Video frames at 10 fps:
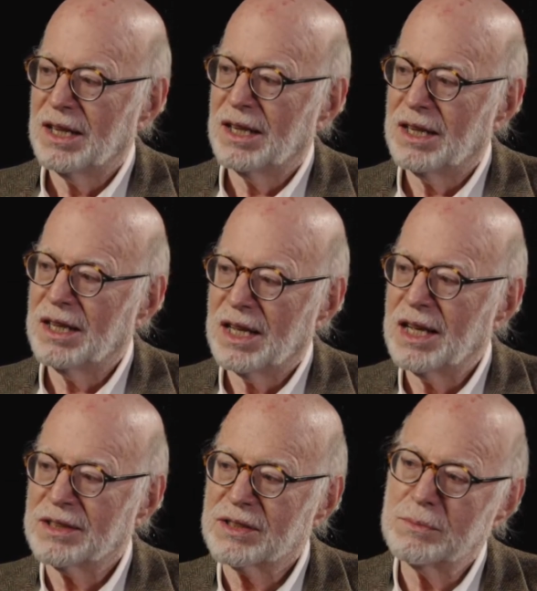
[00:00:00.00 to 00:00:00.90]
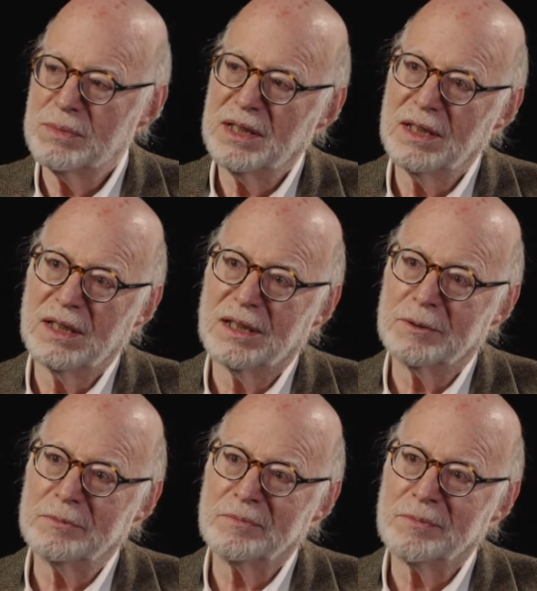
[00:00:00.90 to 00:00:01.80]
has to be
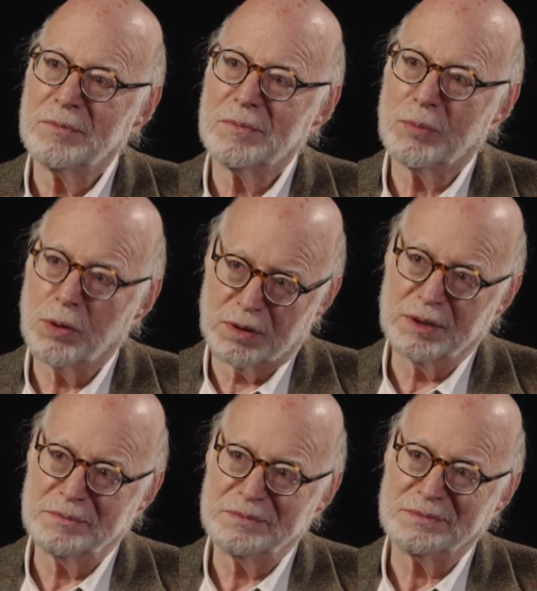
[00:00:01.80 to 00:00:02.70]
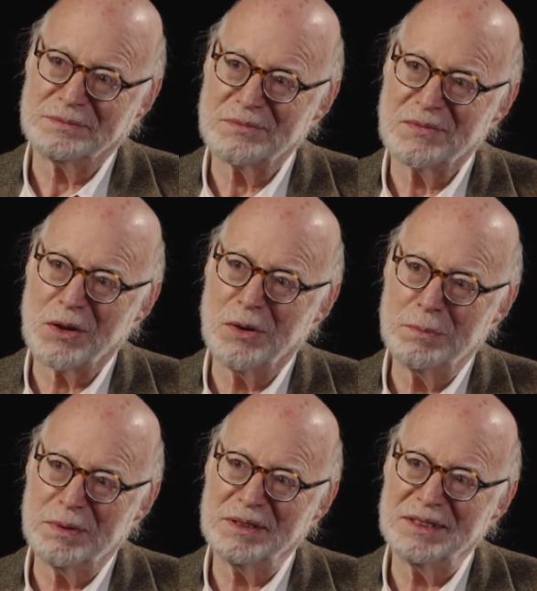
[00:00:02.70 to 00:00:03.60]
broken,
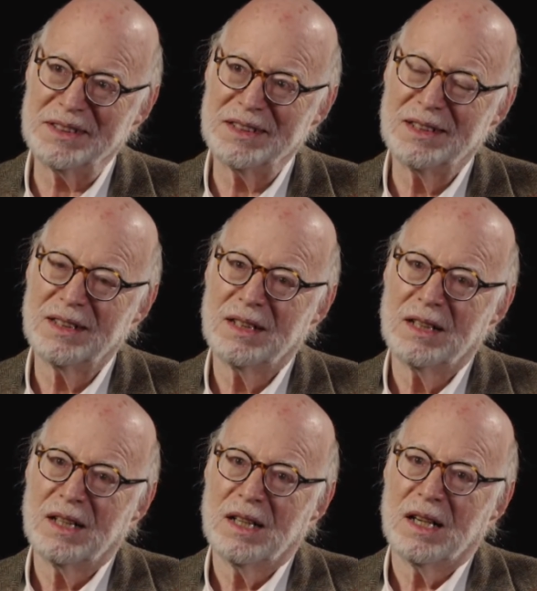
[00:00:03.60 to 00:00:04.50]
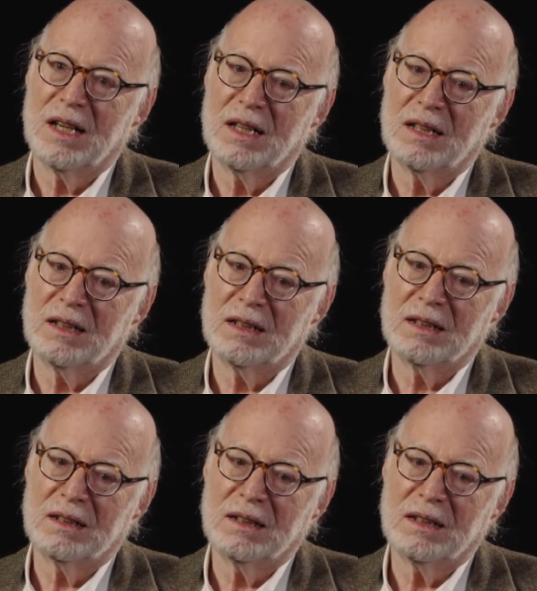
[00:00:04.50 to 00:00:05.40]
open.
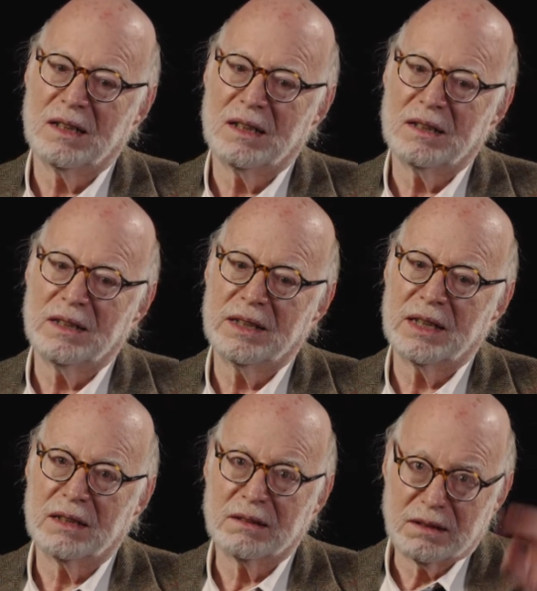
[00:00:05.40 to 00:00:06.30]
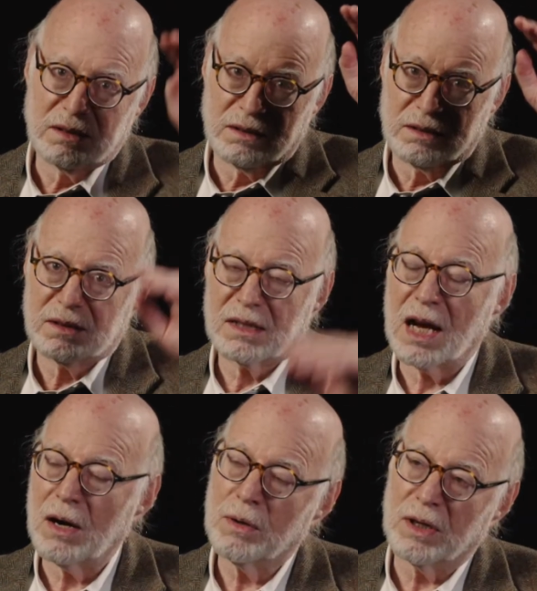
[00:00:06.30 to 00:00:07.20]
That the
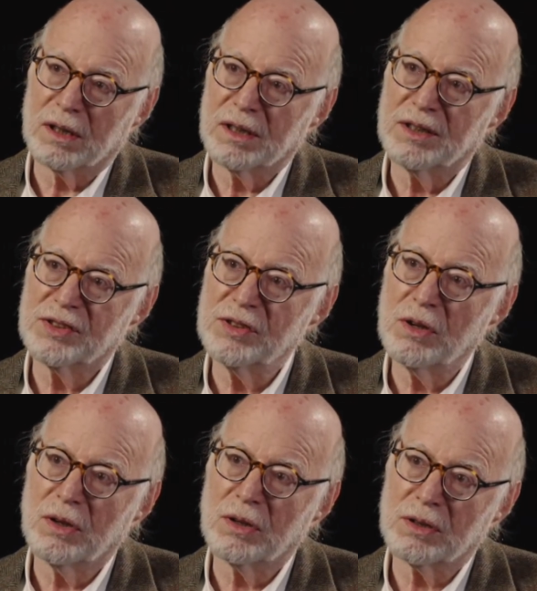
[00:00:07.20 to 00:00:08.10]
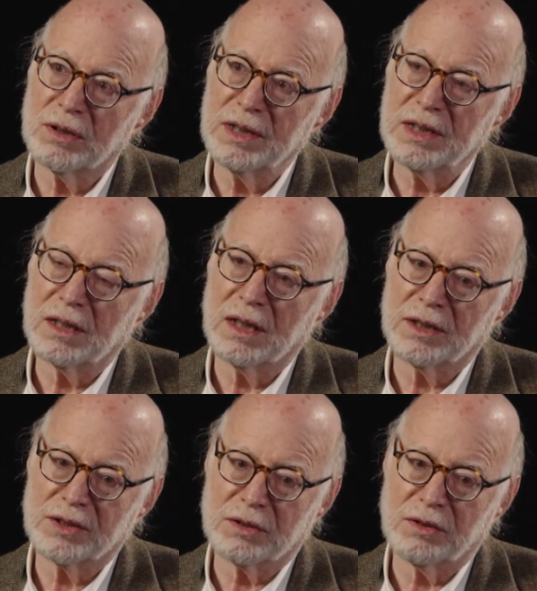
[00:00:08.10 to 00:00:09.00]
tower is no longer an
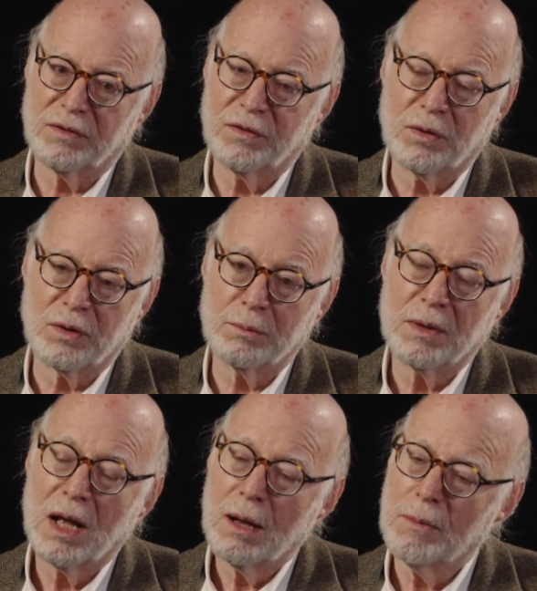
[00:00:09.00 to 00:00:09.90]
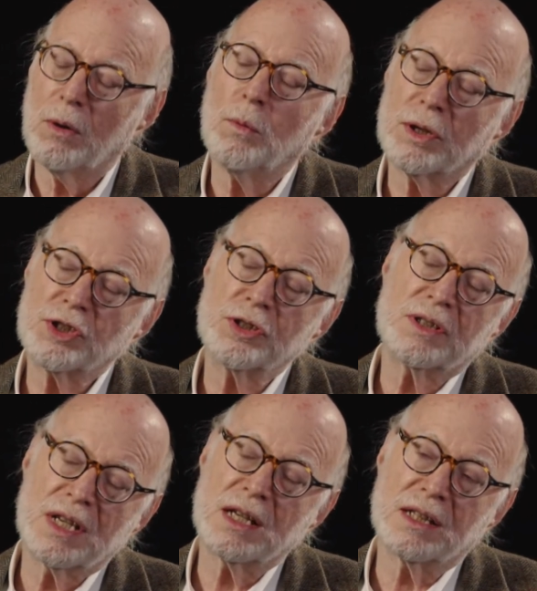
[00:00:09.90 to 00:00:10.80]
ecological form. But what should
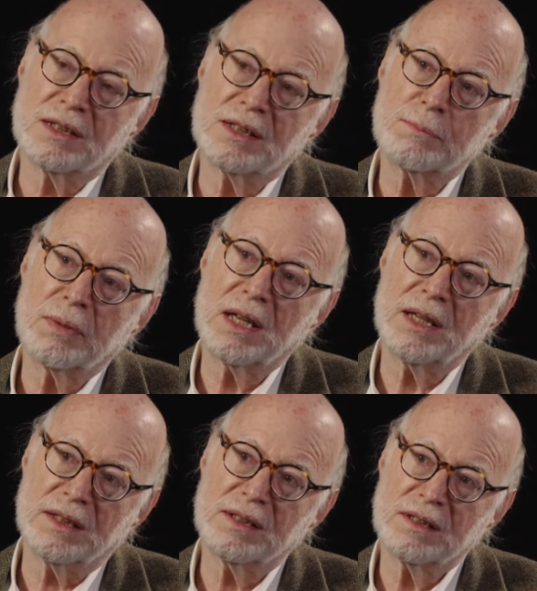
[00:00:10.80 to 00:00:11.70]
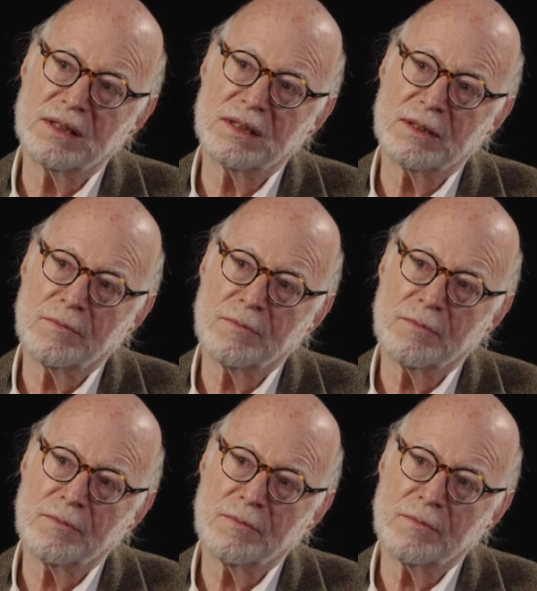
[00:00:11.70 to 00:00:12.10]
take its place